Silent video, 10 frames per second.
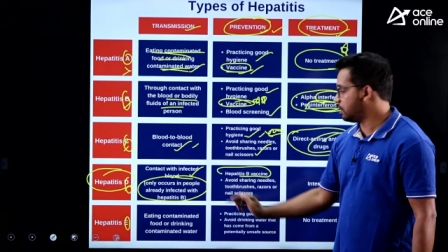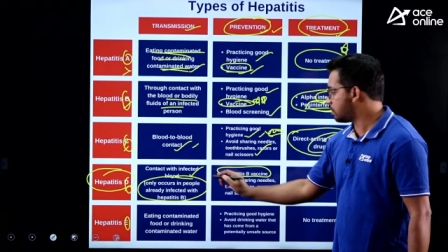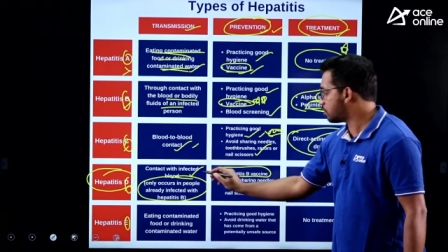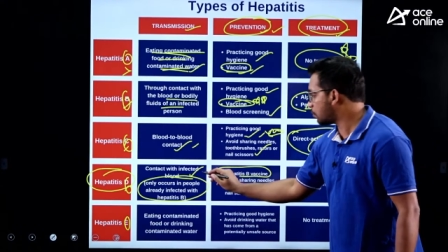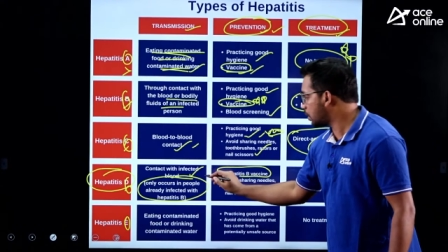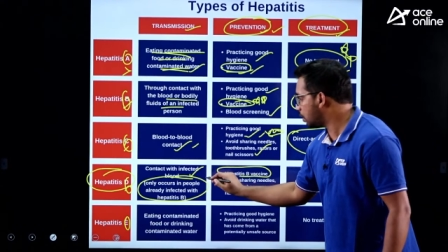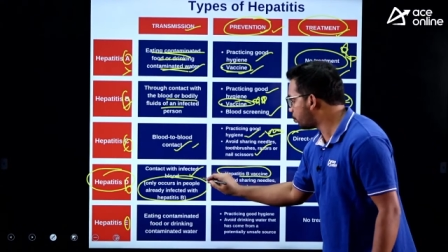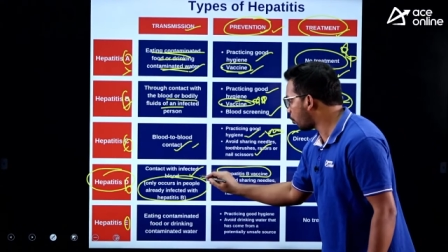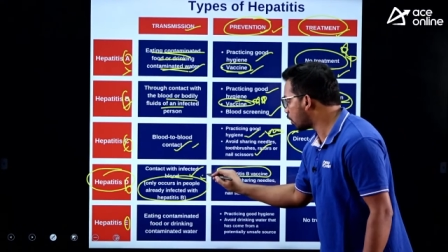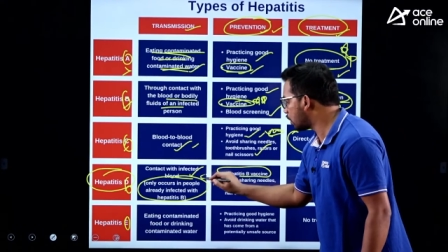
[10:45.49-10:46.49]
This is one
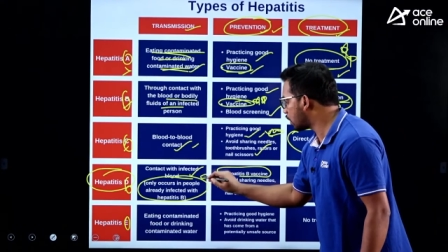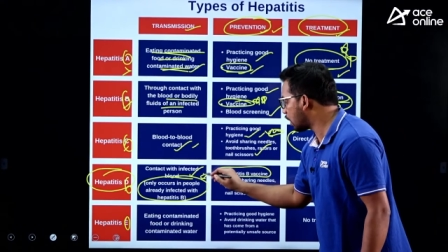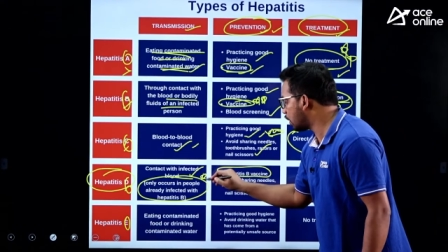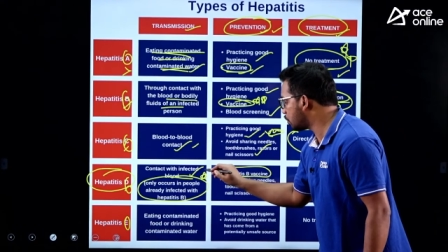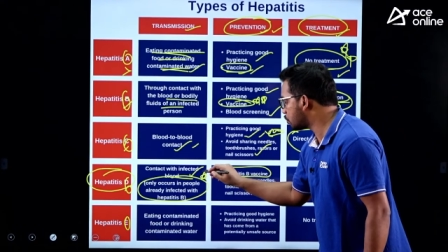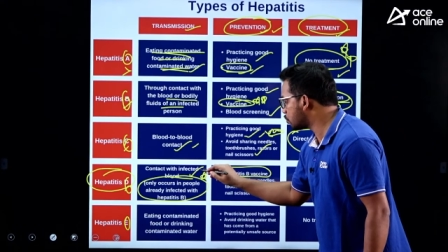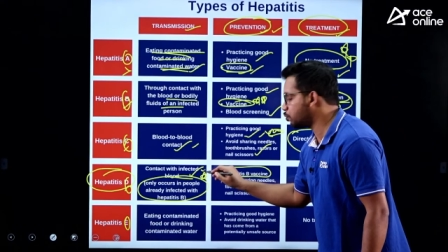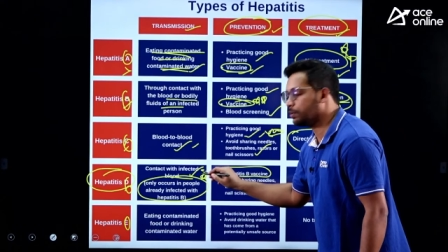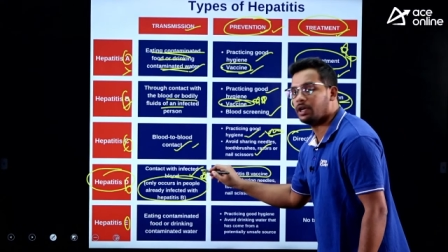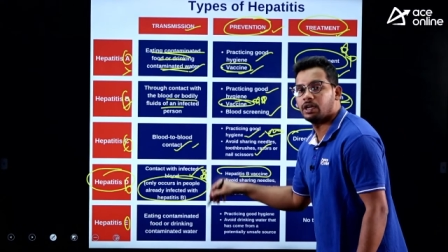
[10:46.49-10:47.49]
important conditions to
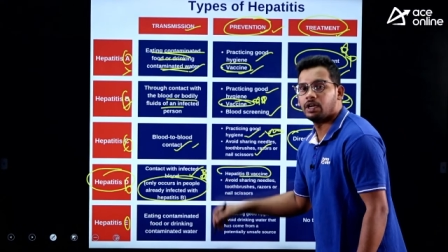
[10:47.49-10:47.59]
be